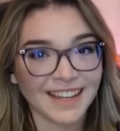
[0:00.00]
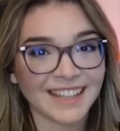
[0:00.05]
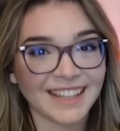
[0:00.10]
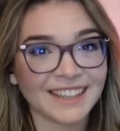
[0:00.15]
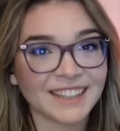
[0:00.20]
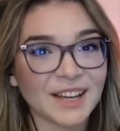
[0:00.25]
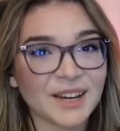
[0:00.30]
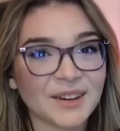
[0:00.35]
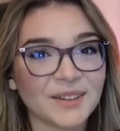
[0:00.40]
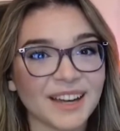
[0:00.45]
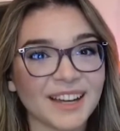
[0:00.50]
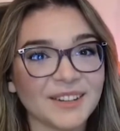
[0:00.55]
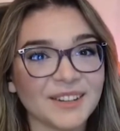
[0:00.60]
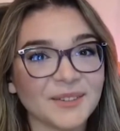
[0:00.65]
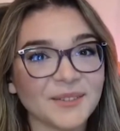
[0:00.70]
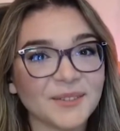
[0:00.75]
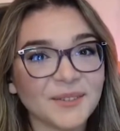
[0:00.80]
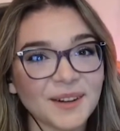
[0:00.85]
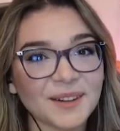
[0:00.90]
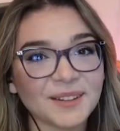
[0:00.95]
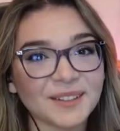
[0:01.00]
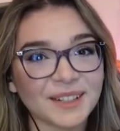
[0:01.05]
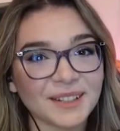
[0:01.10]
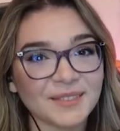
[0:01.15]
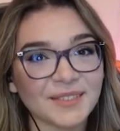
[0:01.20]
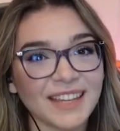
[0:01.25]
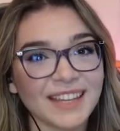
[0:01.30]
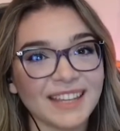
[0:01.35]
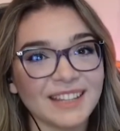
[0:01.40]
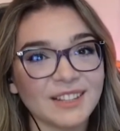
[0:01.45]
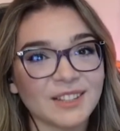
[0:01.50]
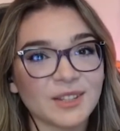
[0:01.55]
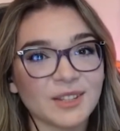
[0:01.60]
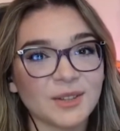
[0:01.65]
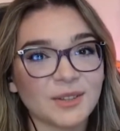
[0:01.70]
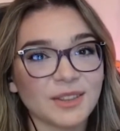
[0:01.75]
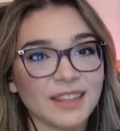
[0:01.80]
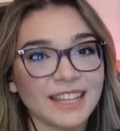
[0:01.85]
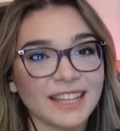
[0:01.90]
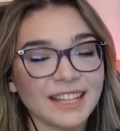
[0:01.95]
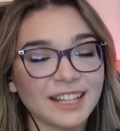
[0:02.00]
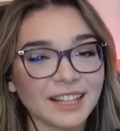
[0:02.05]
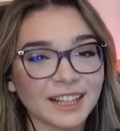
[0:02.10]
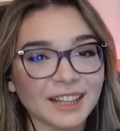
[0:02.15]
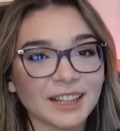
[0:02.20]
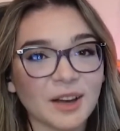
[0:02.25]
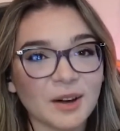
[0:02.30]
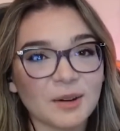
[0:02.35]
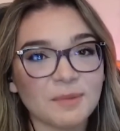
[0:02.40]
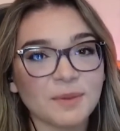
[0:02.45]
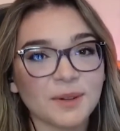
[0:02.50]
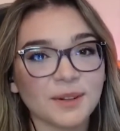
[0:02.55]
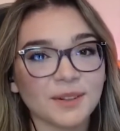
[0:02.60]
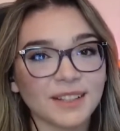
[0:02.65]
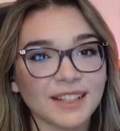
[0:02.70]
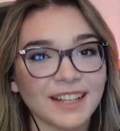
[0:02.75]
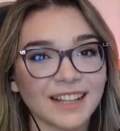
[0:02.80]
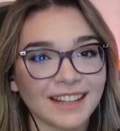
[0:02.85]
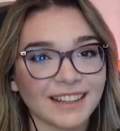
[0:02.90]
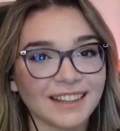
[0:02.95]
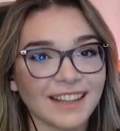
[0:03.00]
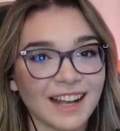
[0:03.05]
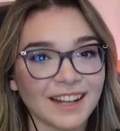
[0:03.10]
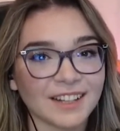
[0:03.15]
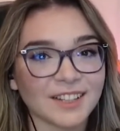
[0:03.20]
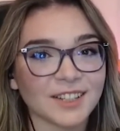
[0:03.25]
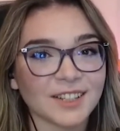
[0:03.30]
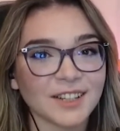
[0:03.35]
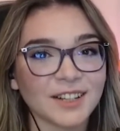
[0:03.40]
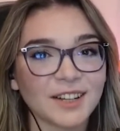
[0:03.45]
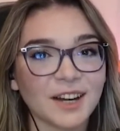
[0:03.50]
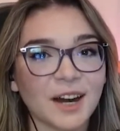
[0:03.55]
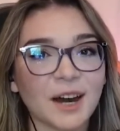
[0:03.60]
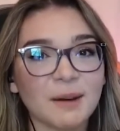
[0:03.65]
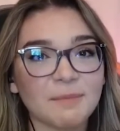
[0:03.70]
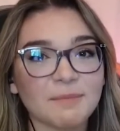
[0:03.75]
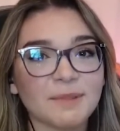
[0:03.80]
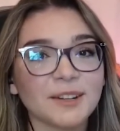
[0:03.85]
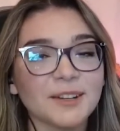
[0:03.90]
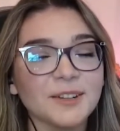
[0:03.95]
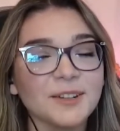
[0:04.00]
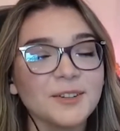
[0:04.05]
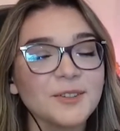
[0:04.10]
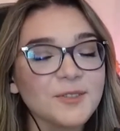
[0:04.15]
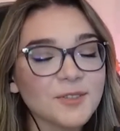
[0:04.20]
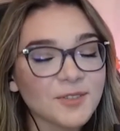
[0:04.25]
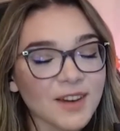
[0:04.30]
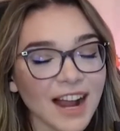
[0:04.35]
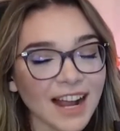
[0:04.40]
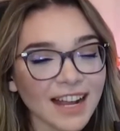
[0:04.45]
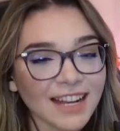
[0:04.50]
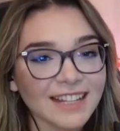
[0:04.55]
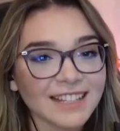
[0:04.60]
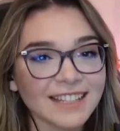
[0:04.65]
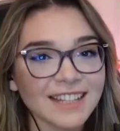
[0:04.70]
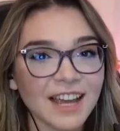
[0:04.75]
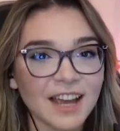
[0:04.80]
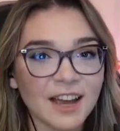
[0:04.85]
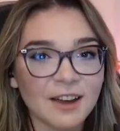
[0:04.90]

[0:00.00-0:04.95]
Hello and welcome into the Global Clash Cup Grand